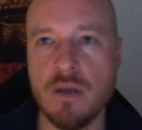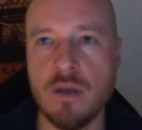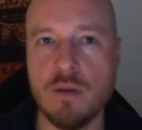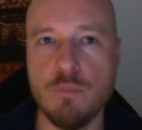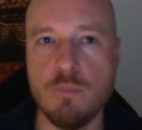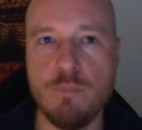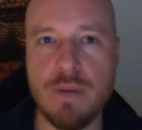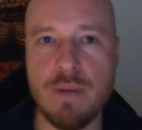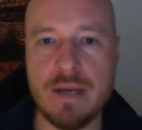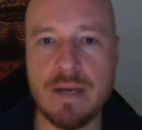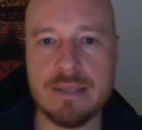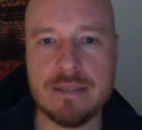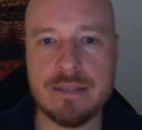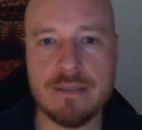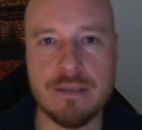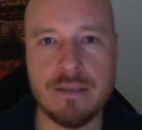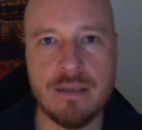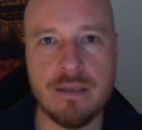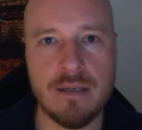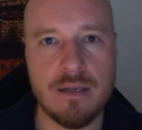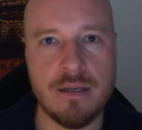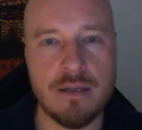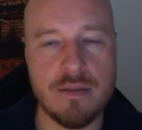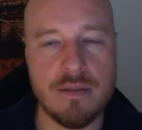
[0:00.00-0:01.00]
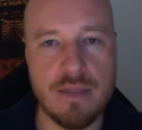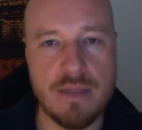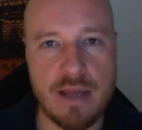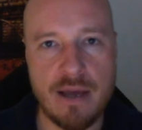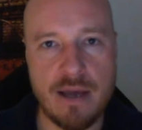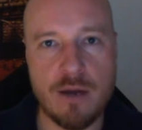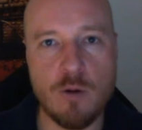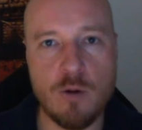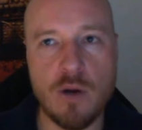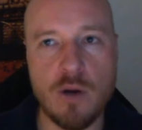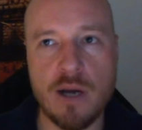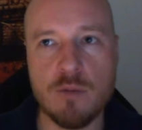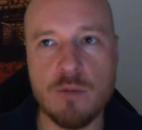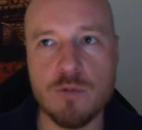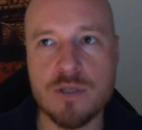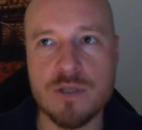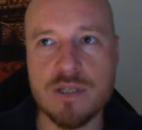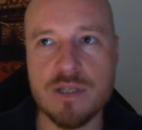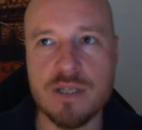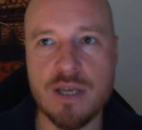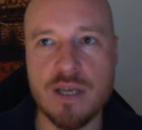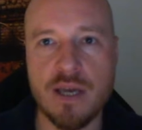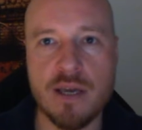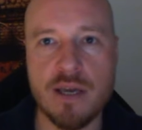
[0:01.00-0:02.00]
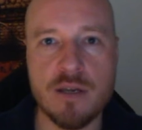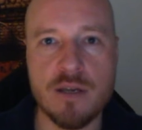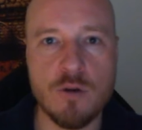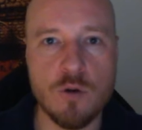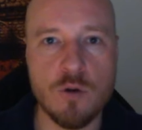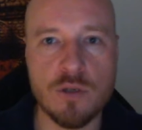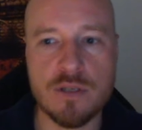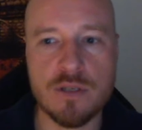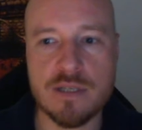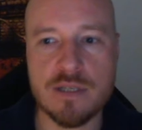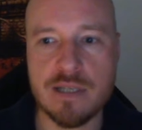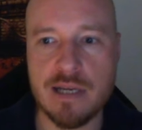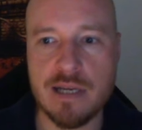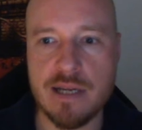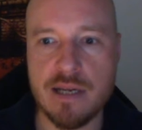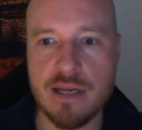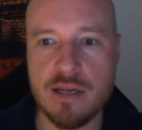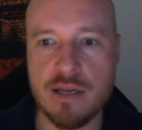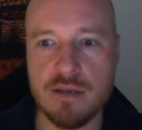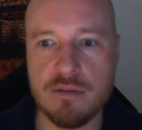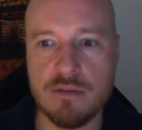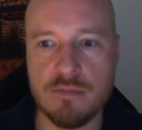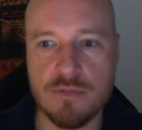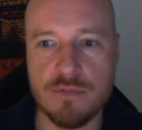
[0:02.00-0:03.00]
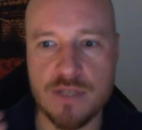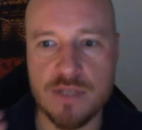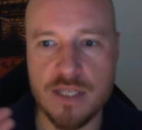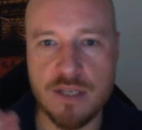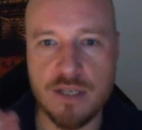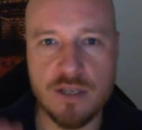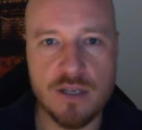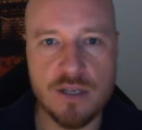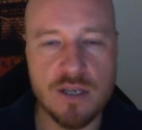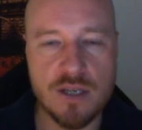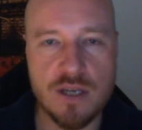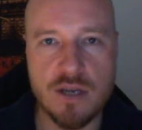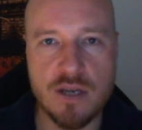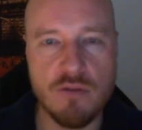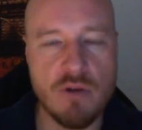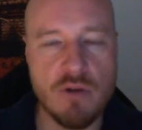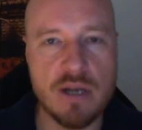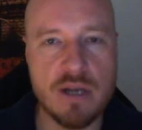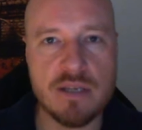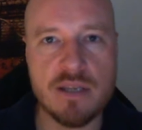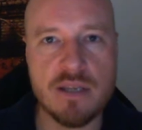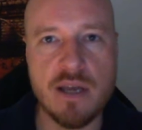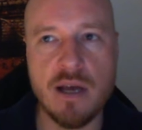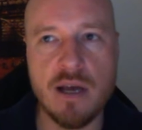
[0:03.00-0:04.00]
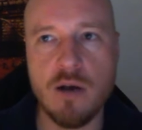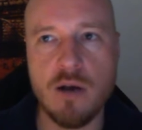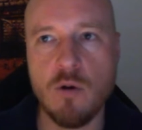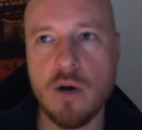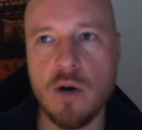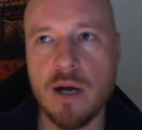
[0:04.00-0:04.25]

But now I would say, honestly, sitting here right now,